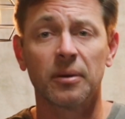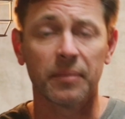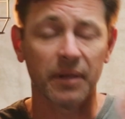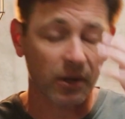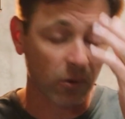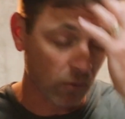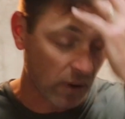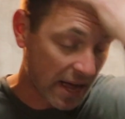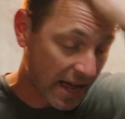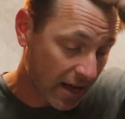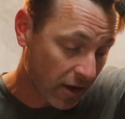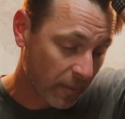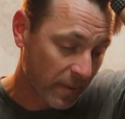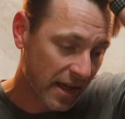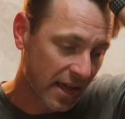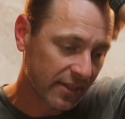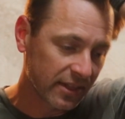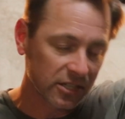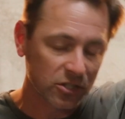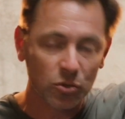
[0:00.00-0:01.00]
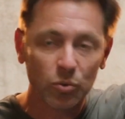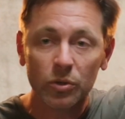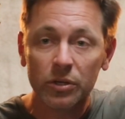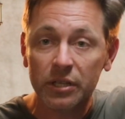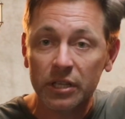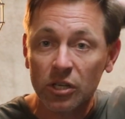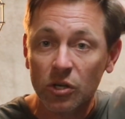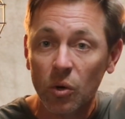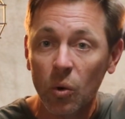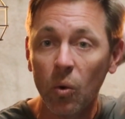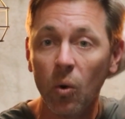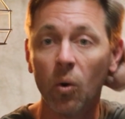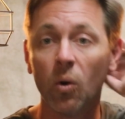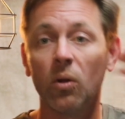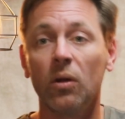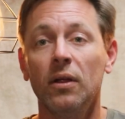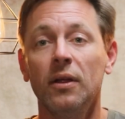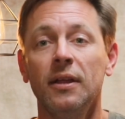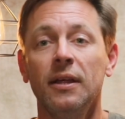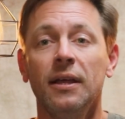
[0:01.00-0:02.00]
I'm like, wow, man, that's really cool.